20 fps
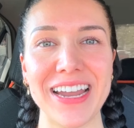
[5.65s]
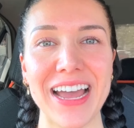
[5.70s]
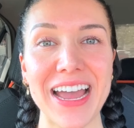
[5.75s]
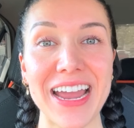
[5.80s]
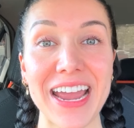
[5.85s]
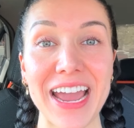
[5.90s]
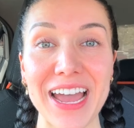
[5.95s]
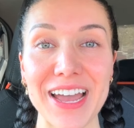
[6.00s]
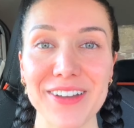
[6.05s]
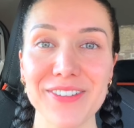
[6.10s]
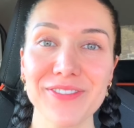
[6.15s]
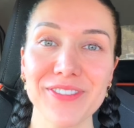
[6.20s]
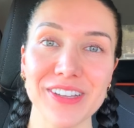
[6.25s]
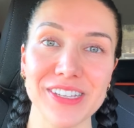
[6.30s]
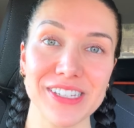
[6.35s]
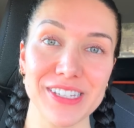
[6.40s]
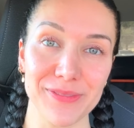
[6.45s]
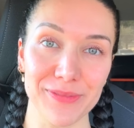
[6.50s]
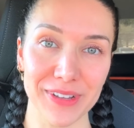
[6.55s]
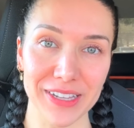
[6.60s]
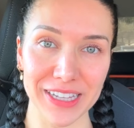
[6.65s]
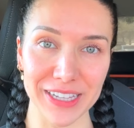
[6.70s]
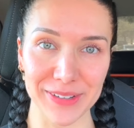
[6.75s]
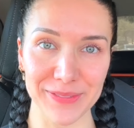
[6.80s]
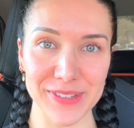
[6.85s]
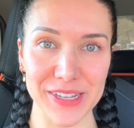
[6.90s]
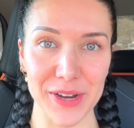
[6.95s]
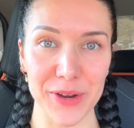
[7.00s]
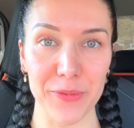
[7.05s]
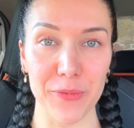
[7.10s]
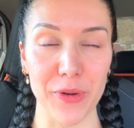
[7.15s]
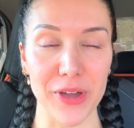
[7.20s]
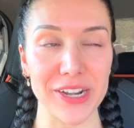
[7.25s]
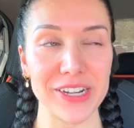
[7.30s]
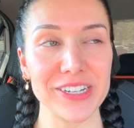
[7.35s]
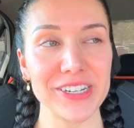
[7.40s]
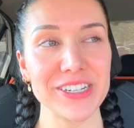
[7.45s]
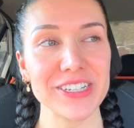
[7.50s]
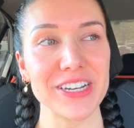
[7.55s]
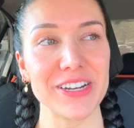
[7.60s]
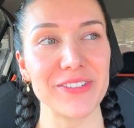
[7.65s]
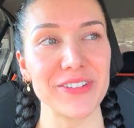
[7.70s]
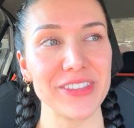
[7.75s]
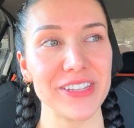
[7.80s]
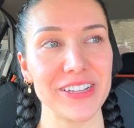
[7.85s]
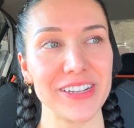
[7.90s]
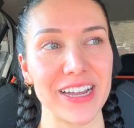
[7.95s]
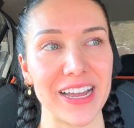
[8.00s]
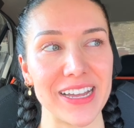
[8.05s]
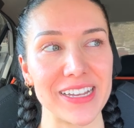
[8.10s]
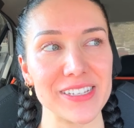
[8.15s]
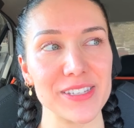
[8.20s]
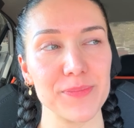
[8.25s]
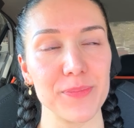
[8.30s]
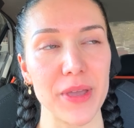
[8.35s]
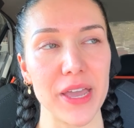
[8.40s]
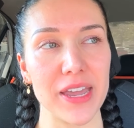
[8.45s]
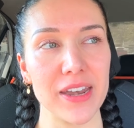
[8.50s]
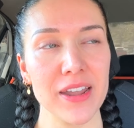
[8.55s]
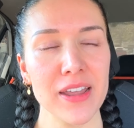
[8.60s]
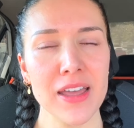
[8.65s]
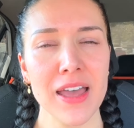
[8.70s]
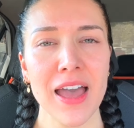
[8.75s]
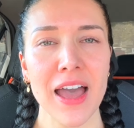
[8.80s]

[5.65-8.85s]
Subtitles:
I have some clips I wanted to share with you guys, but